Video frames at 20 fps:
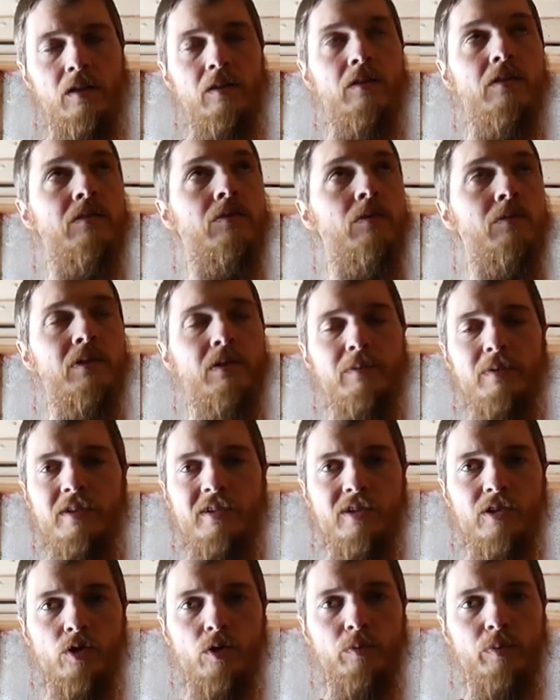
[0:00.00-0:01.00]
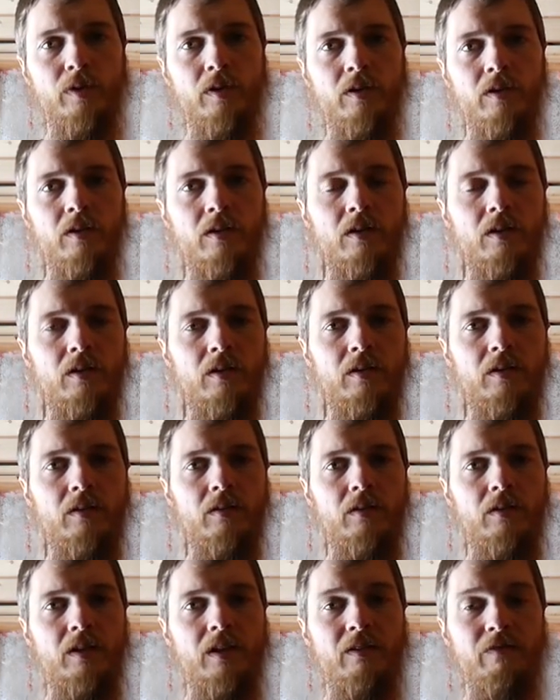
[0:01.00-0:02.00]
This room is going to be super
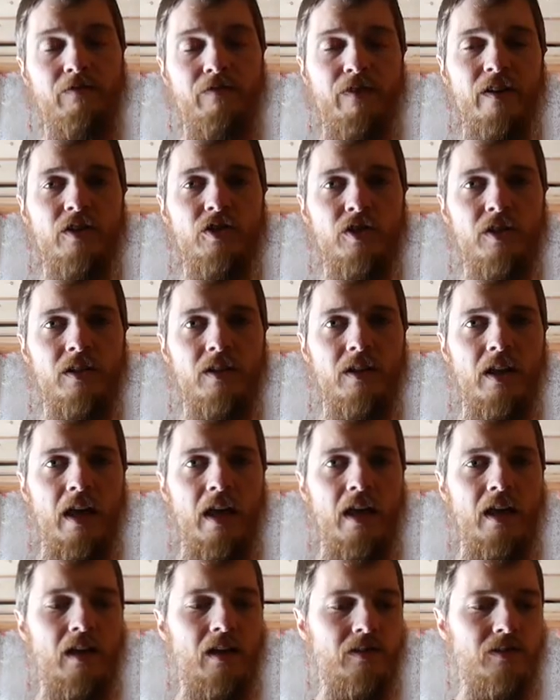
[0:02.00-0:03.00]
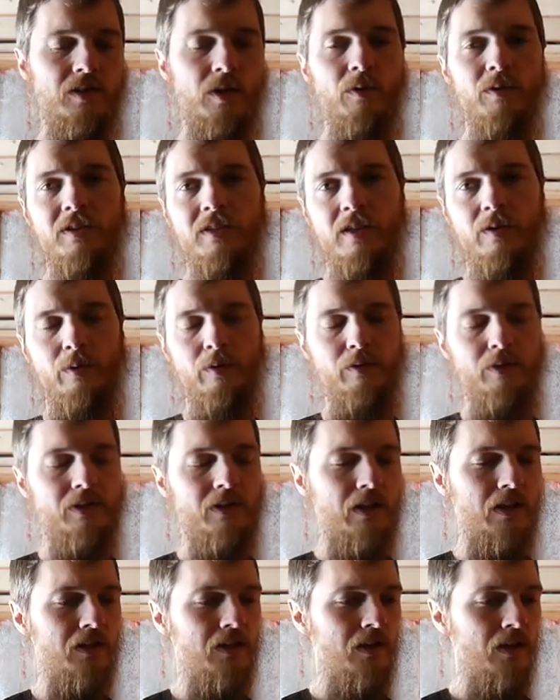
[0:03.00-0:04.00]
efficient and toasty when we're
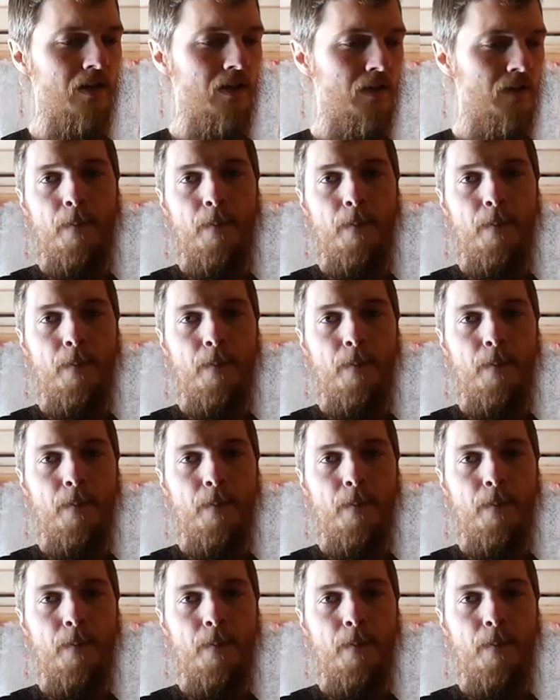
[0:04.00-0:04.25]
done.